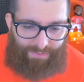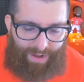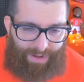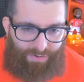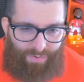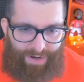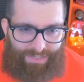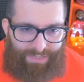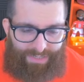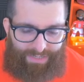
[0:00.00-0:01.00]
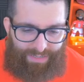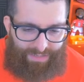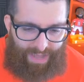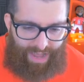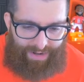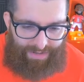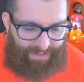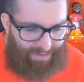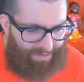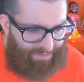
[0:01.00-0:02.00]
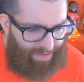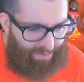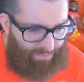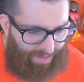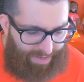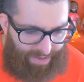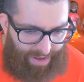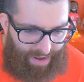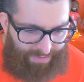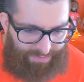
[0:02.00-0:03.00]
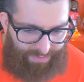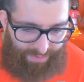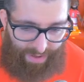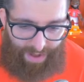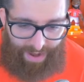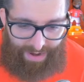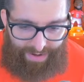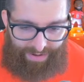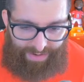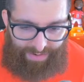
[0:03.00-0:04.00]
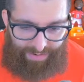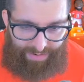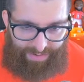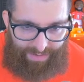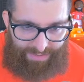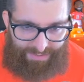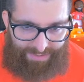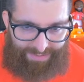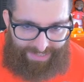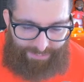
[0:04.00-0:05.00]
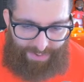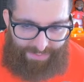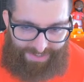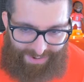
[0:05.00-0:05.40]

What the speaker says: a question that we get asked a lot, and so that's why I'm